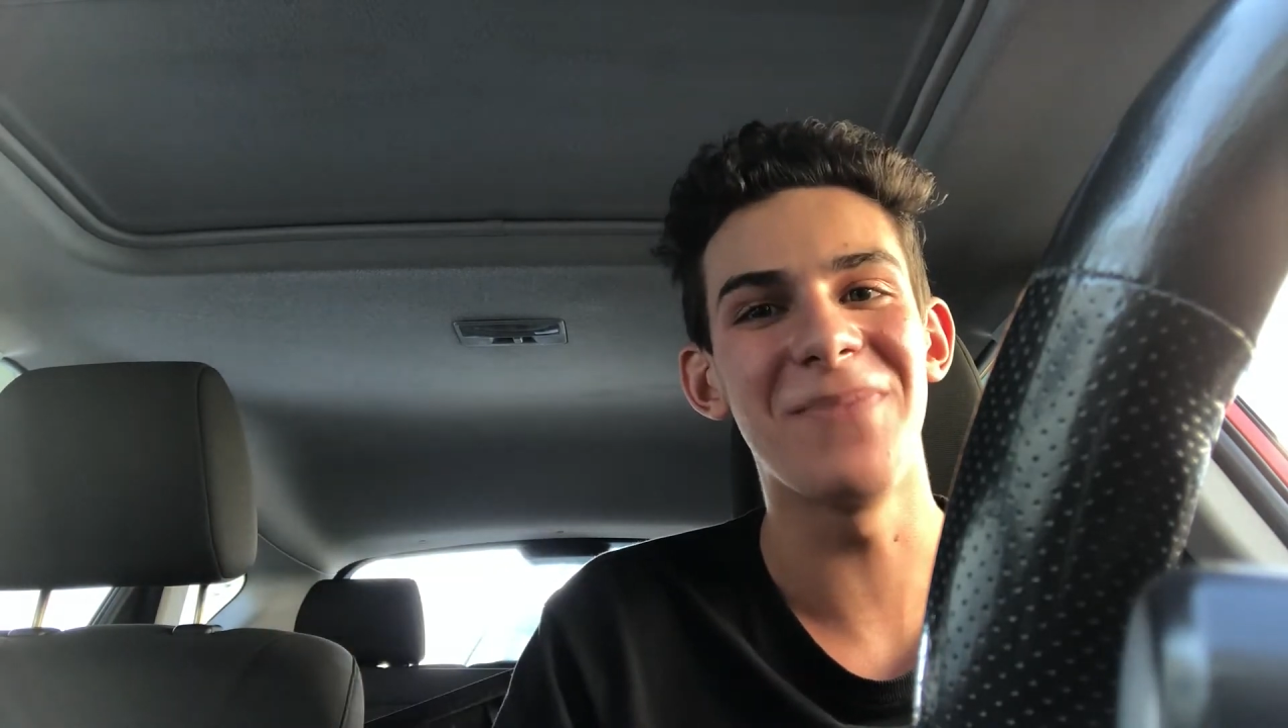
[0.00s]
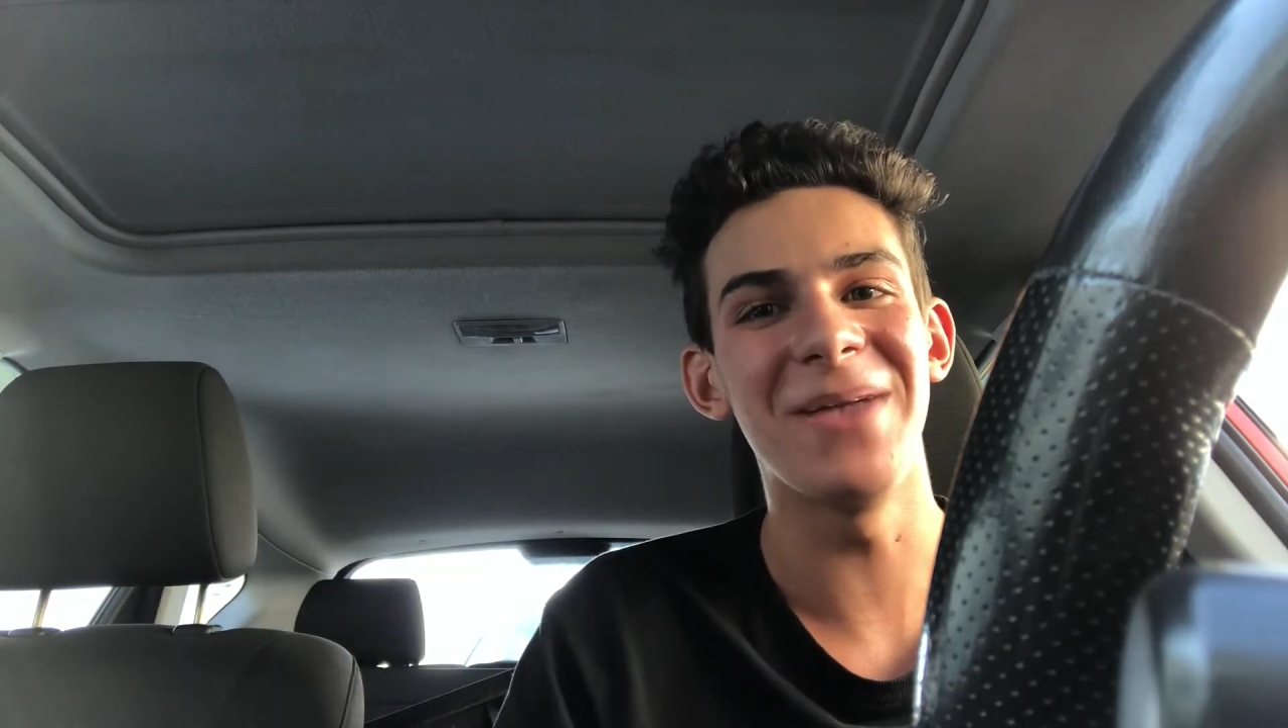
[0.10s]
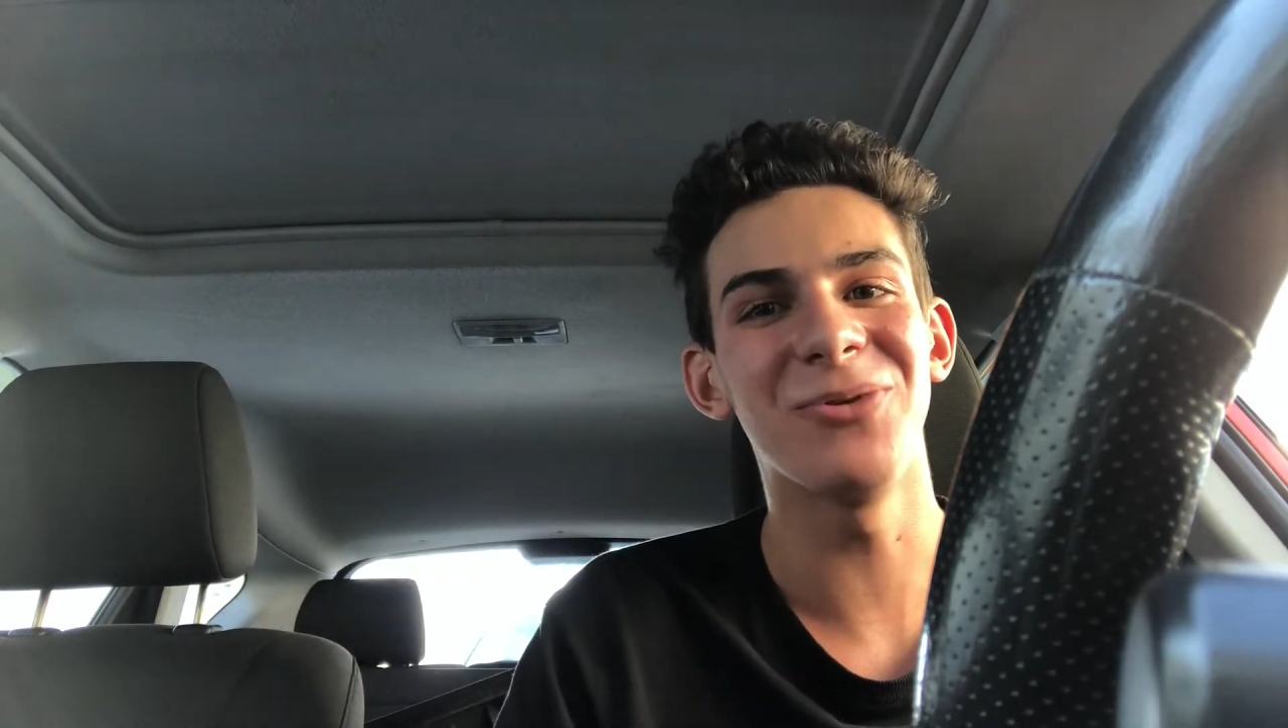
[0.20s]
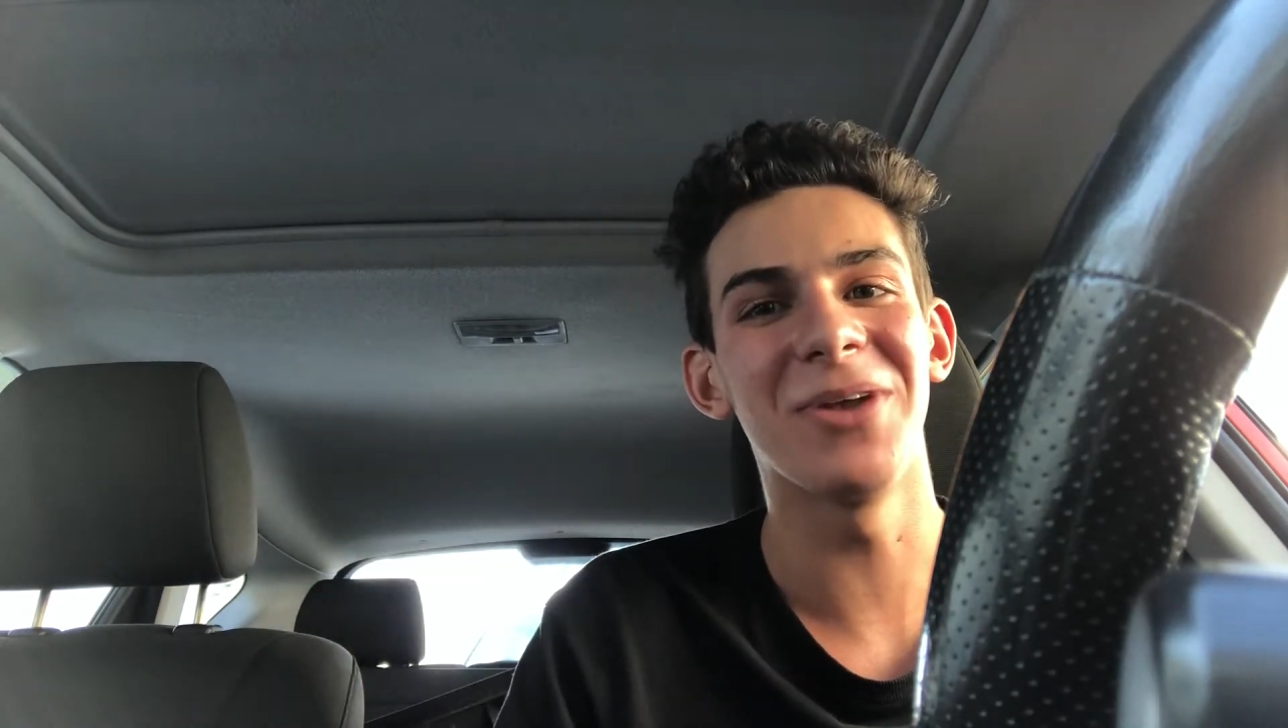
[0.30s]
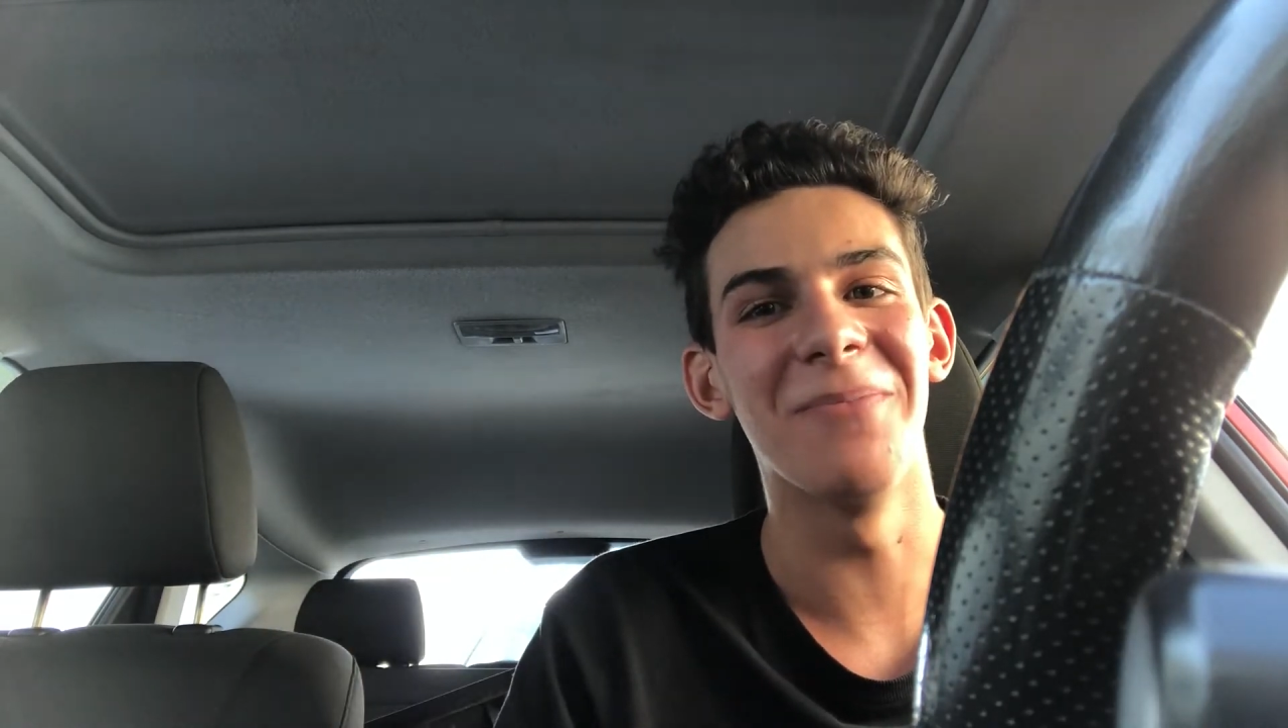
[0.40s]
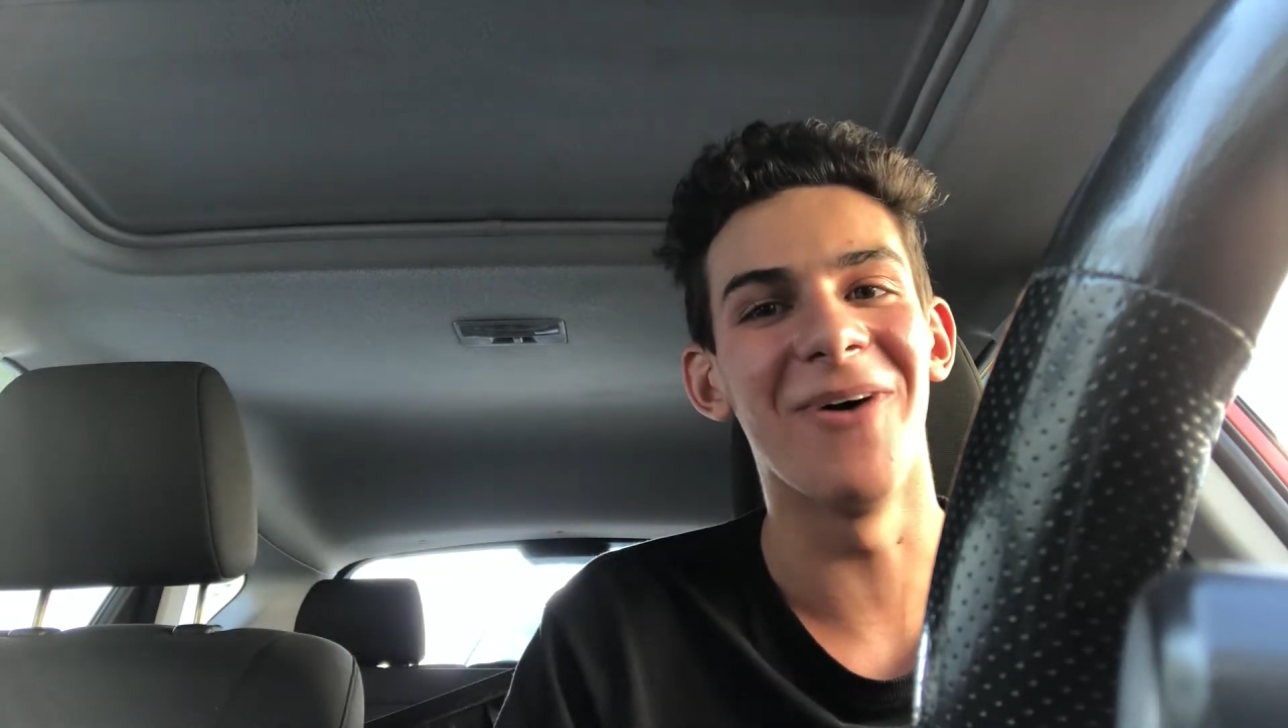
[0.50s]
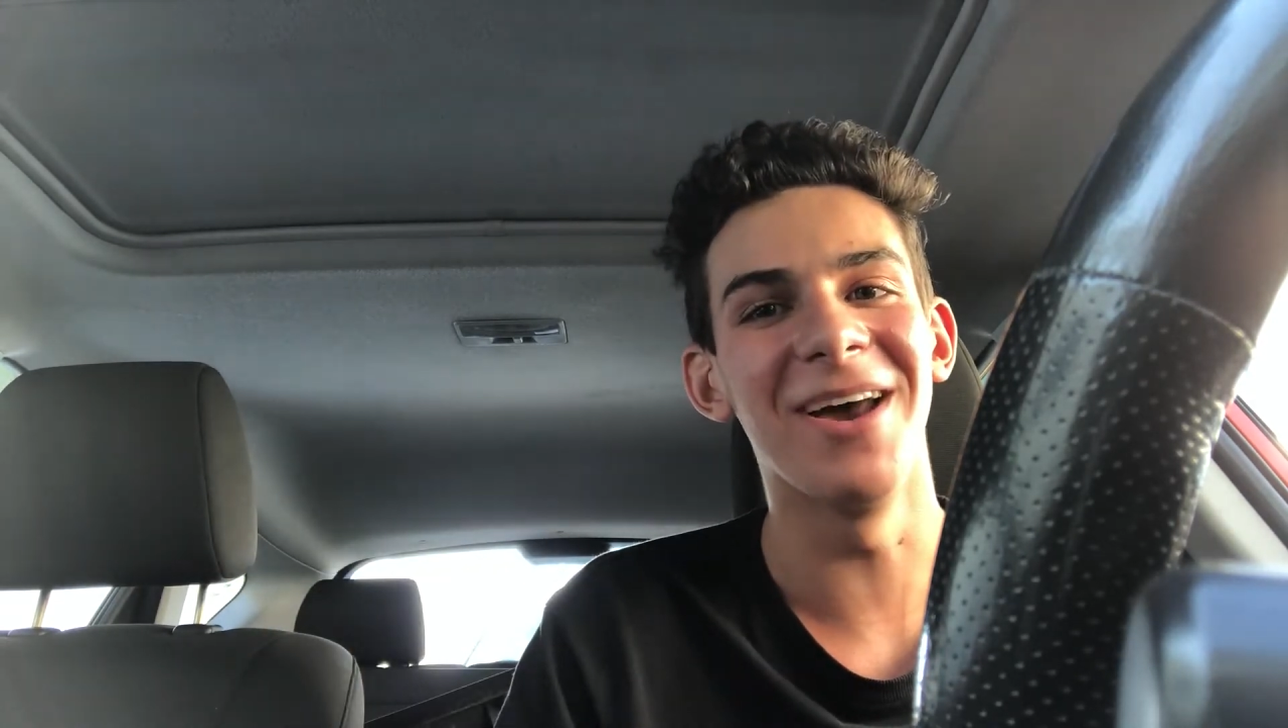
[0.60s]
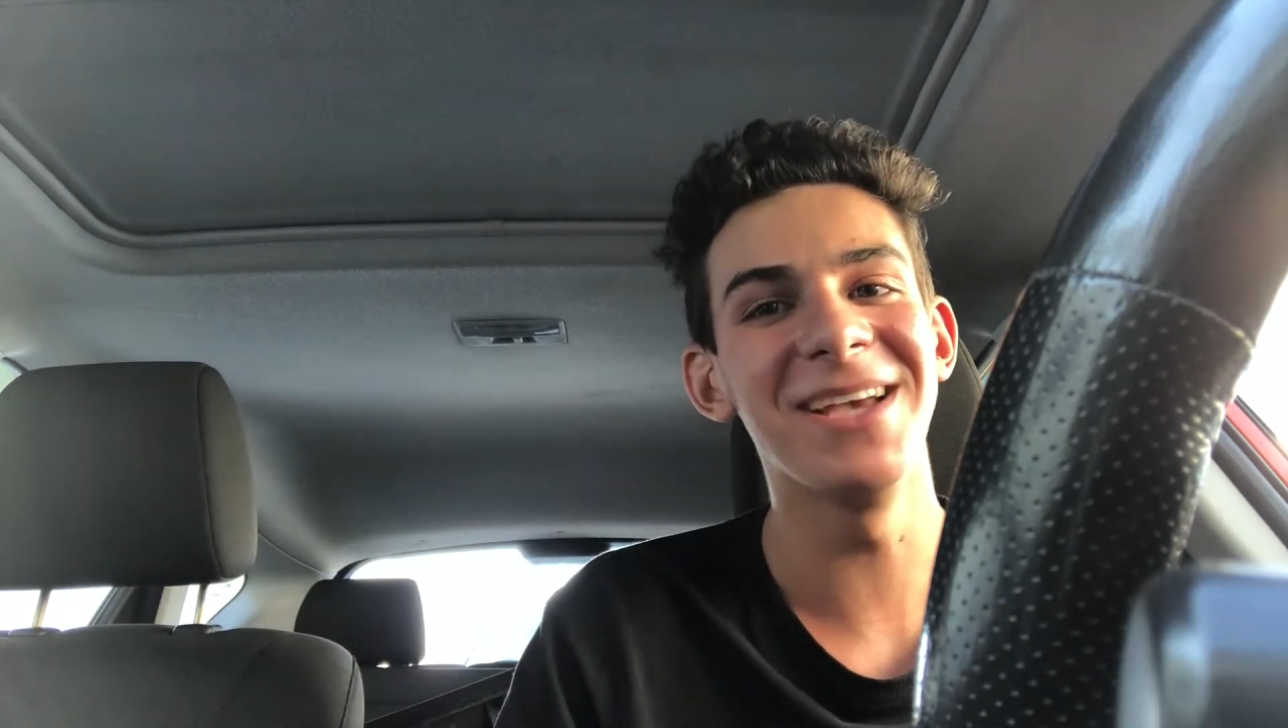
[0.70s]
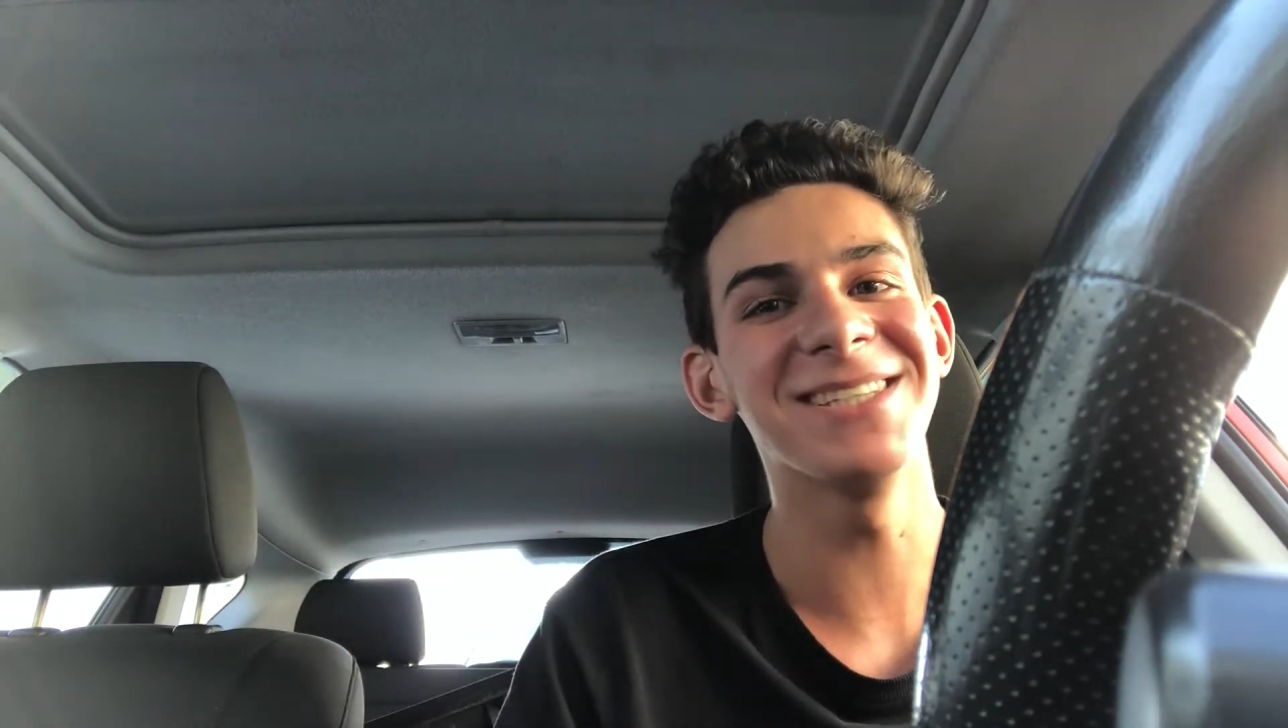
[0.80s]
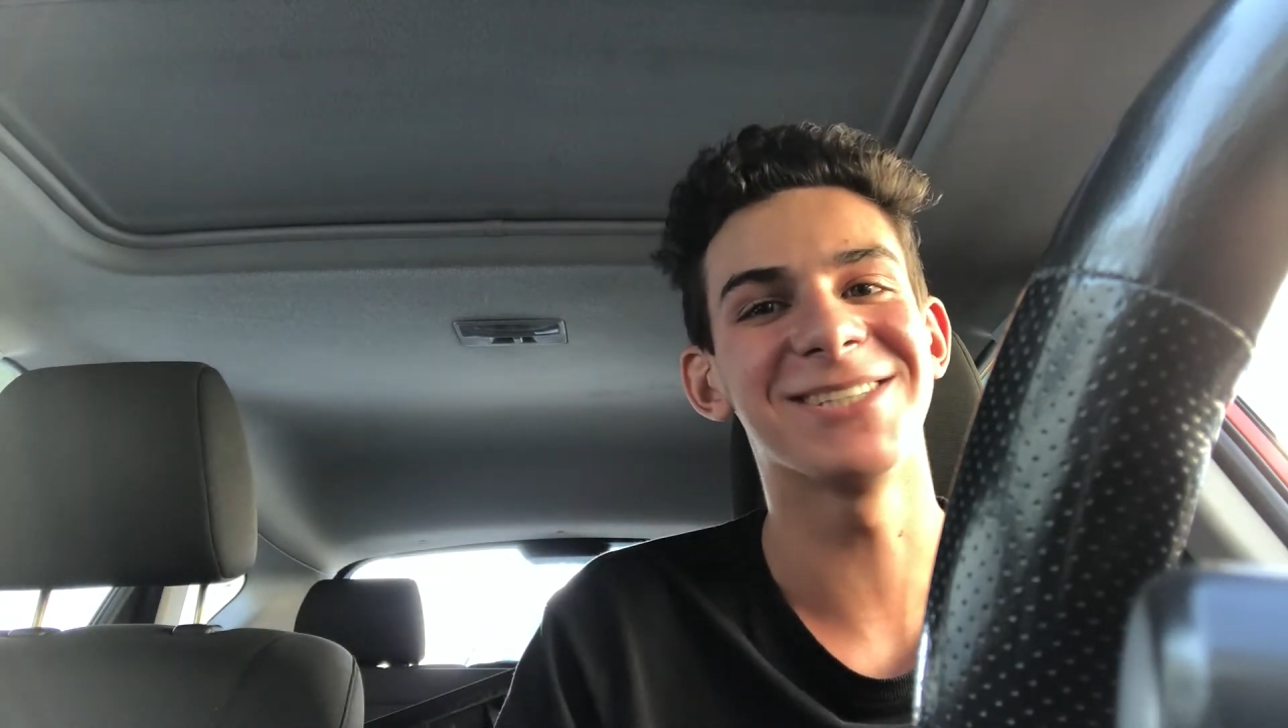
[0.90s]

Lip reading: piped when I bought it,